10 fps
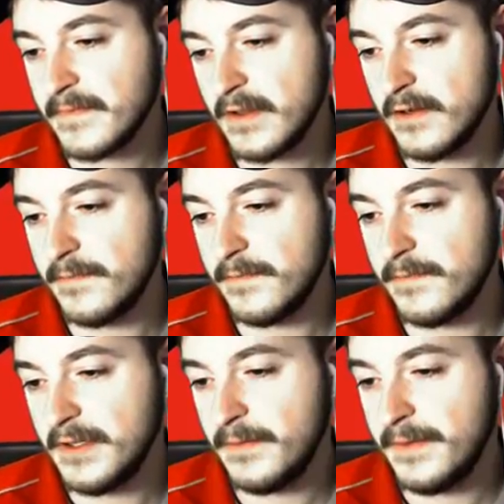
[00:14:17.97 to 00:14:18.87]
Hopefully
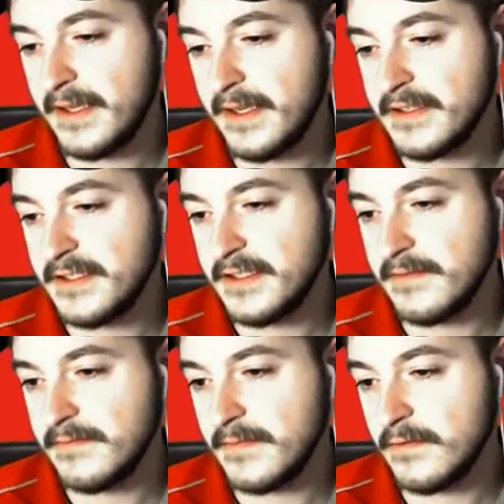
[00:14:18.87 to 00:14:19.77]
we can catch it.
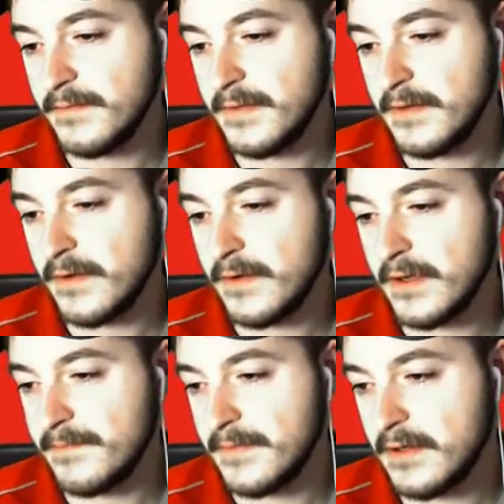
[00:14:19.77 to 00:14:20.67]
Oh, it woke up.
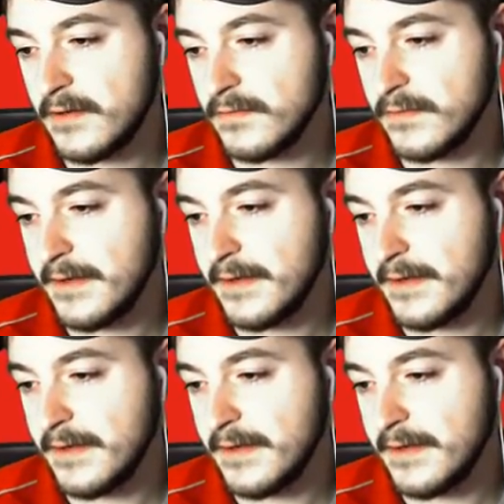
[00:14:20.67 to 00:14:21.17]
Alright.